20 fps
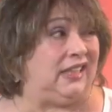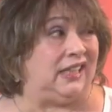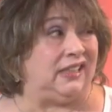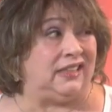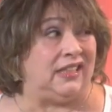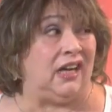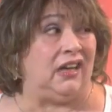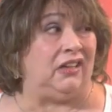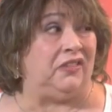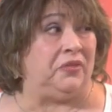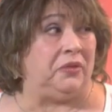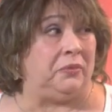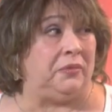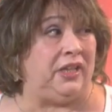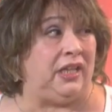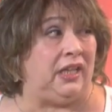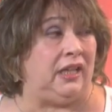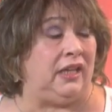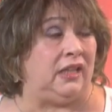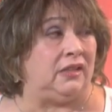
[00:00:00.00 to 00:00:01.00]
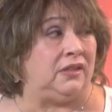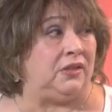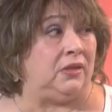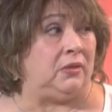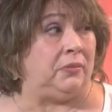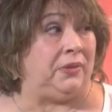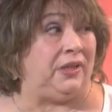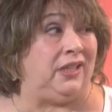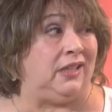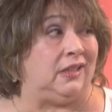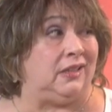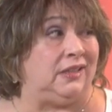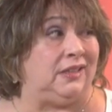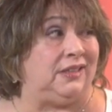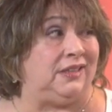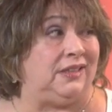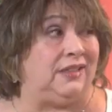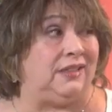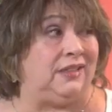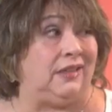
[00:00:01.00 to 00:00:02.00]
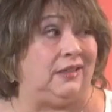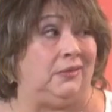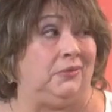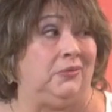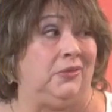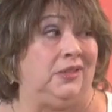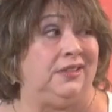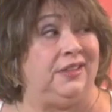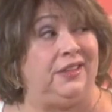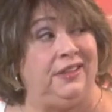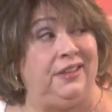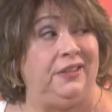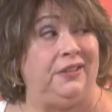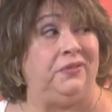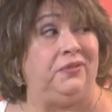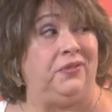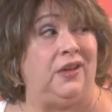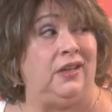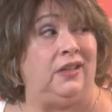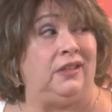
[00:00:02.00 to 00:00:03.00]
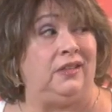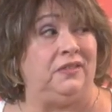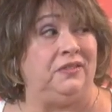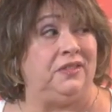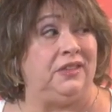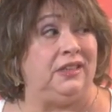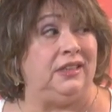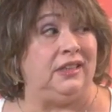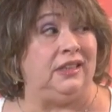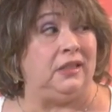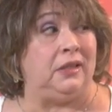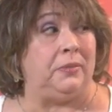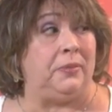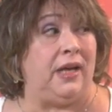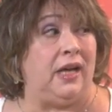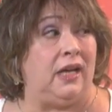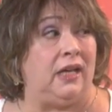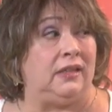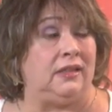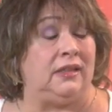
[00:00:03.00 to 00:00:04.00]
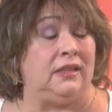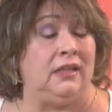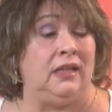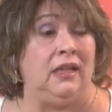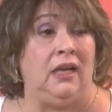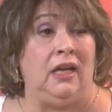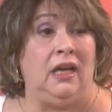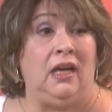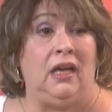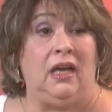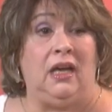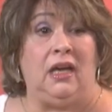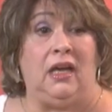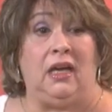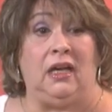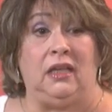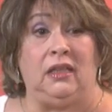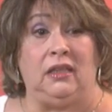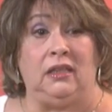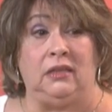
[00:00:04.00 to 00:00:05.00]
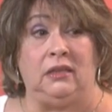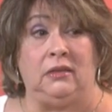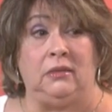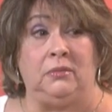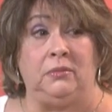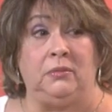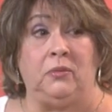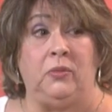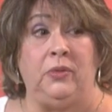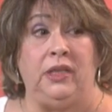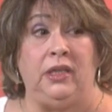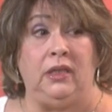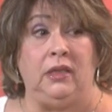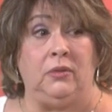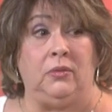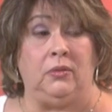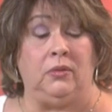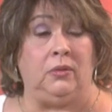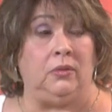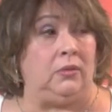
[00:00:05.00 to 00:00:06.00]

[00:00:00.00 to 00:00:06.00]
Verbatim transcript: that's hard for me to answer because I wasn't involved in the past. Um, well, we, you had